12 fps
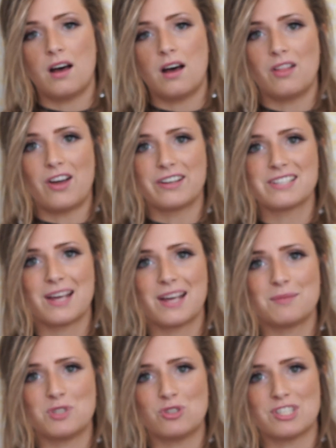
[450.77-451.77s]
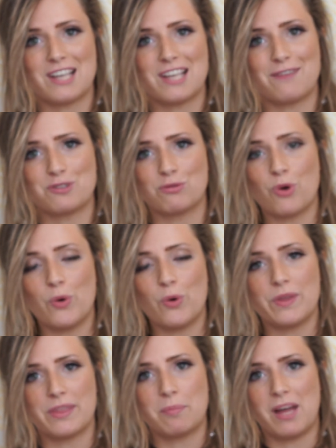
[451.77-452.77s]
A lot of times you just have to roll
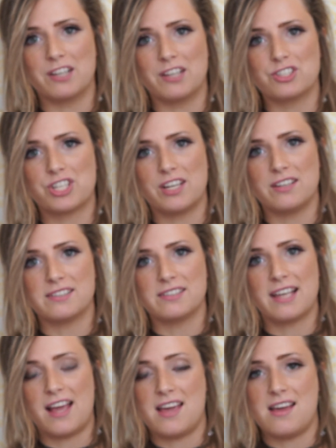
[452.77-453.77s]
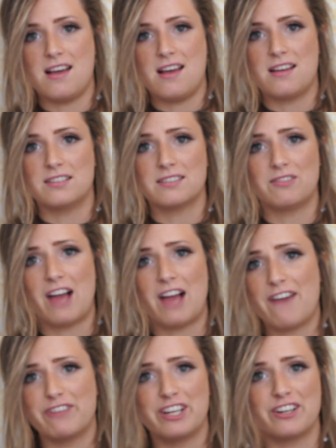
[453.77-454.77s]
with the punches and
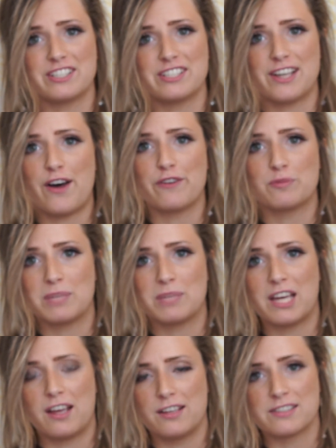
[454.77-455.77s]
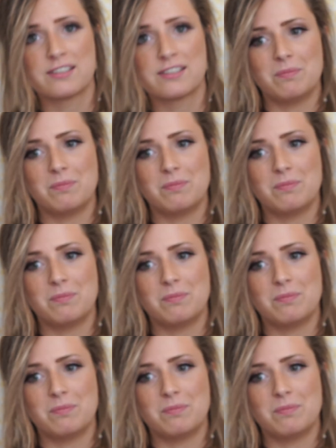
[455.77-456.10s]
laugh at yourself, because